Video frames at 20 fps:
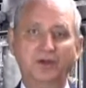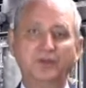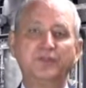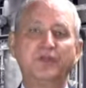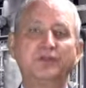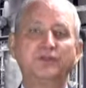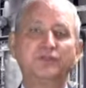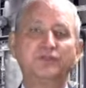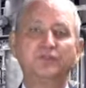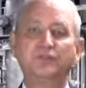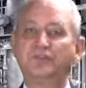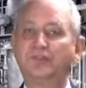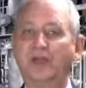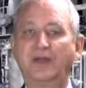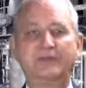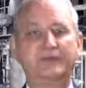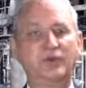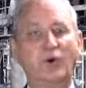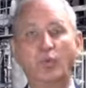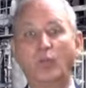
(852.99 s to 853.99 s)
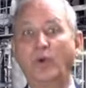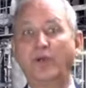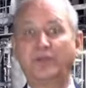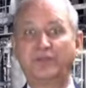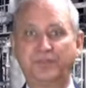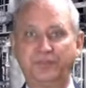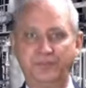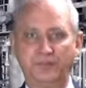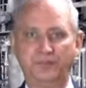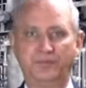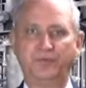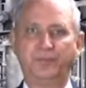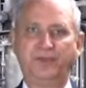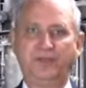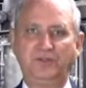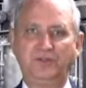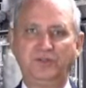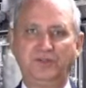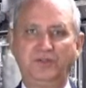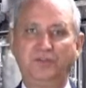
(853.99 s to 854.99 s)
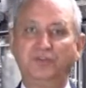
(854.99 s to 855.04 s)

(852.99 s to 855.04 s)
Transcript: There's a wealth of information.